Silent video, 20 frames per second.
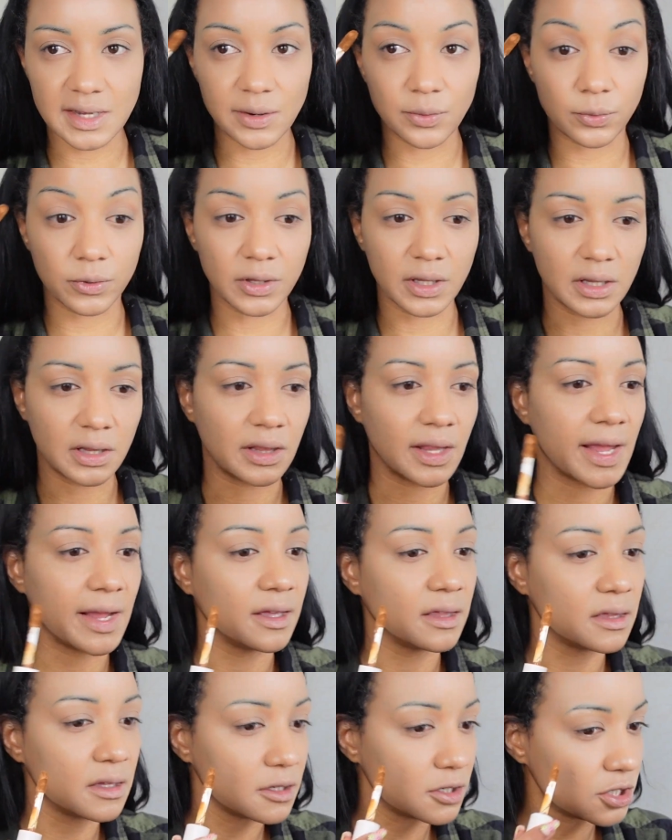I really
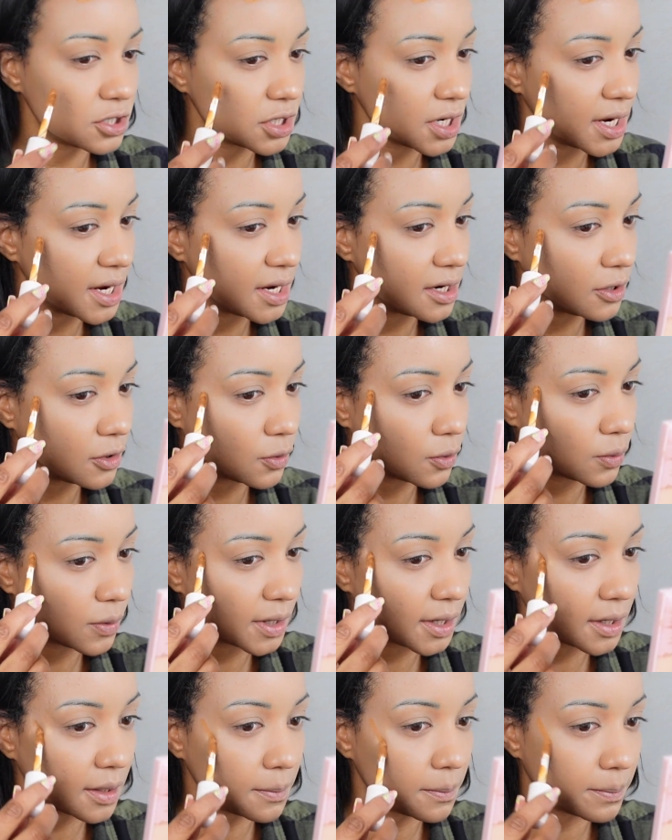like this shade
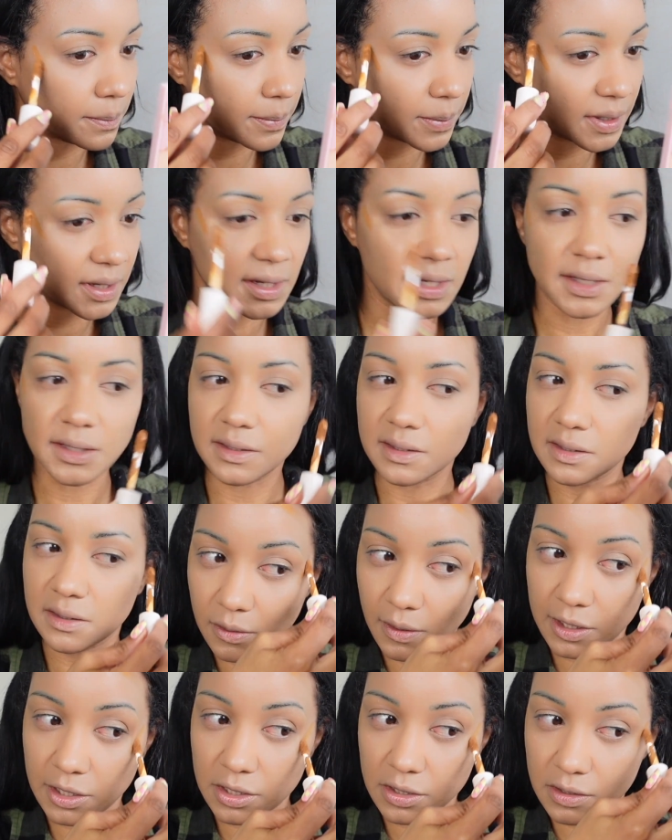quite a bit.
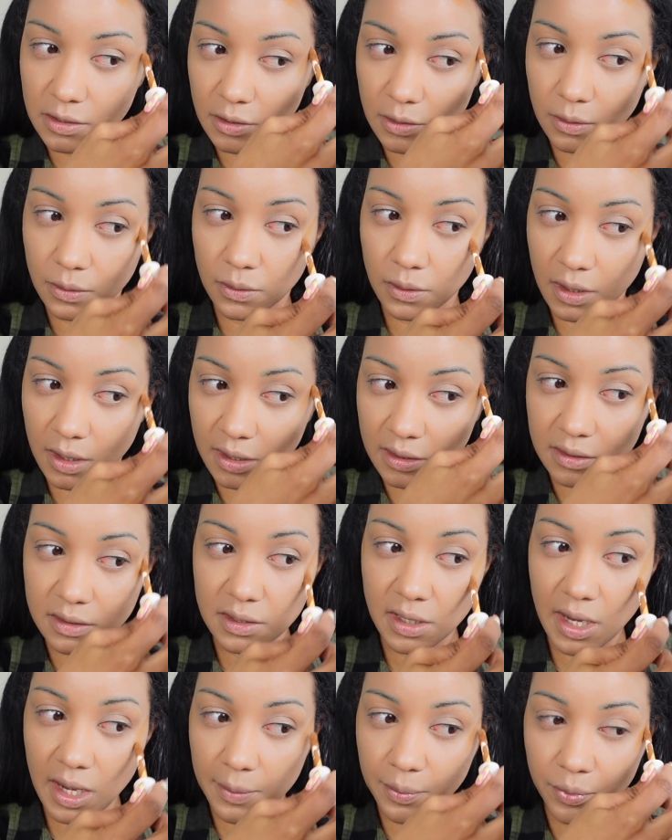So I just go on
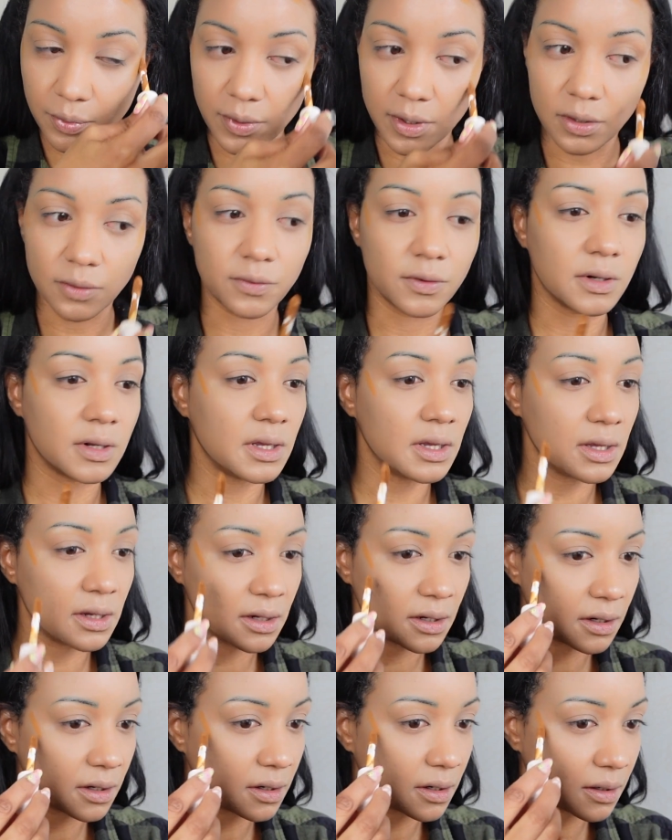top right over
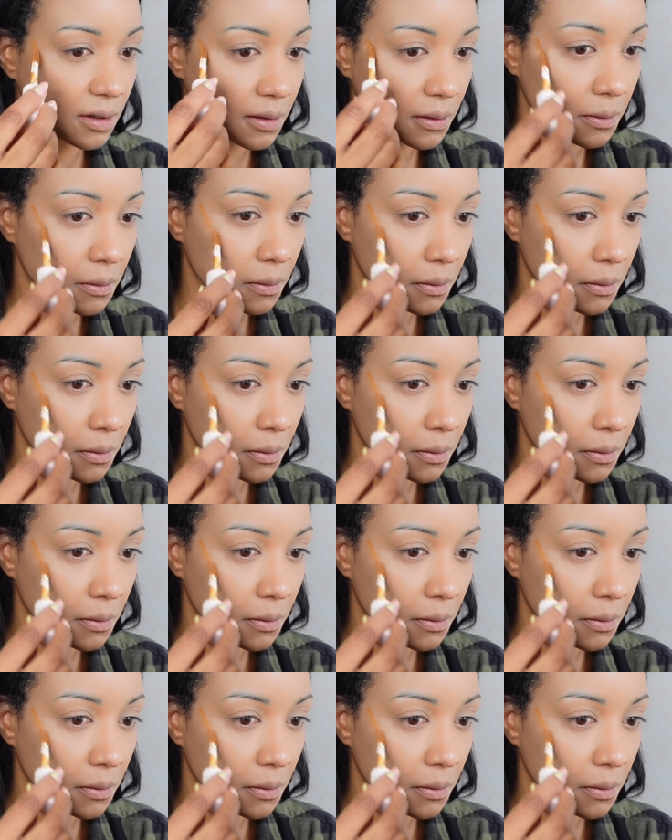here.